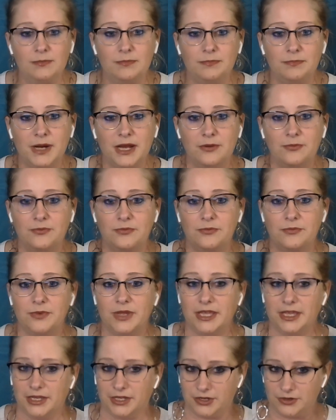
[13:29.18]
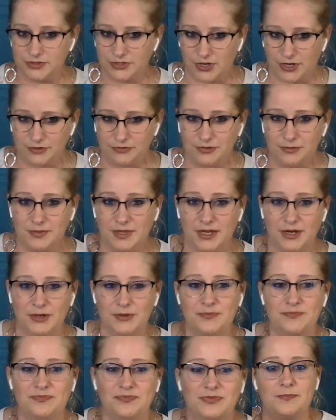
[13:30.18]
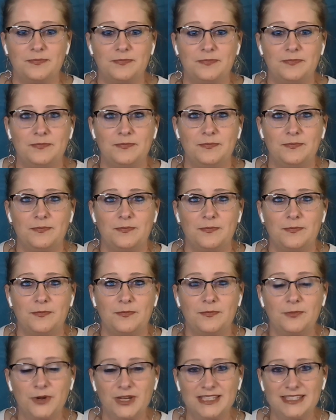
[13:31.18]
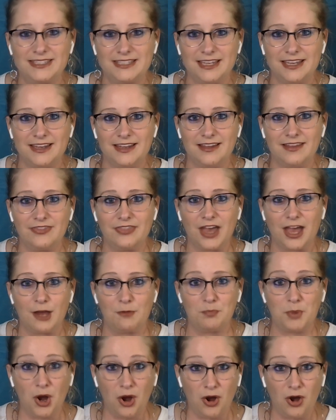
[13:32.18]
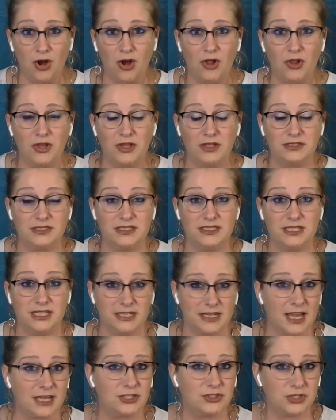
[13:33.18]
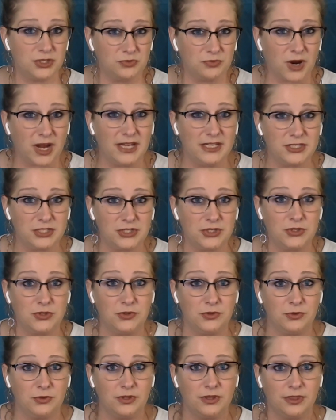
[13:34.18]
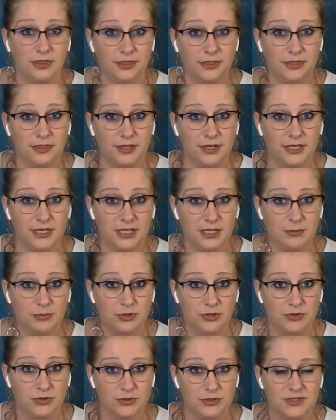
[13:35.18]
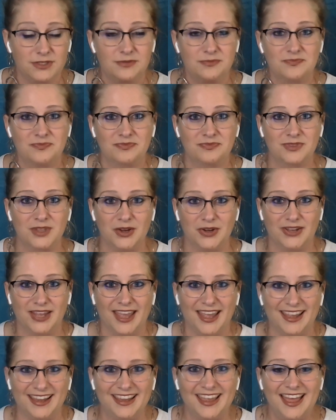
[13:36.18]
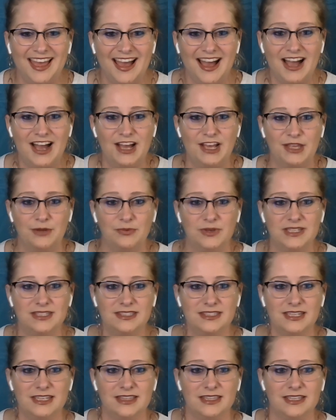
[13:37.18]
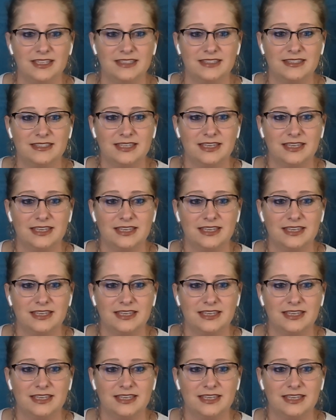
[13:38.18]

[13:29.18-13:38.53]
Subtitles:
But it goes on from there. We see that Paul did actually write to the Hebrews. Okay, and we see this